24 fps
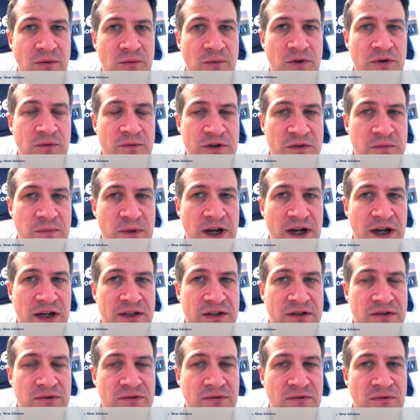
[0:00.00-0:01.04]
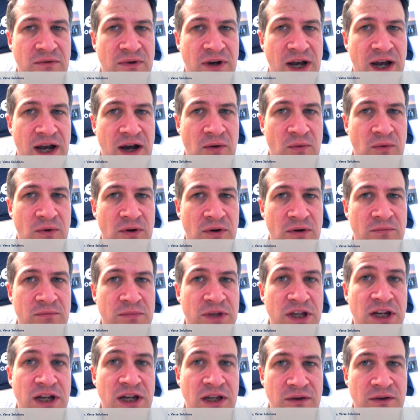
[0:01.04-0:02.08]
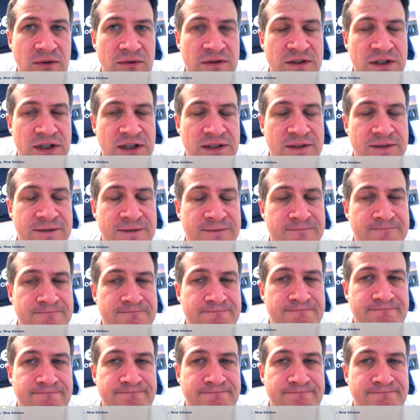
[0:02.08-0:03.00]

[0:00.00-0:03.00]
with respect to how we're meeting those needs.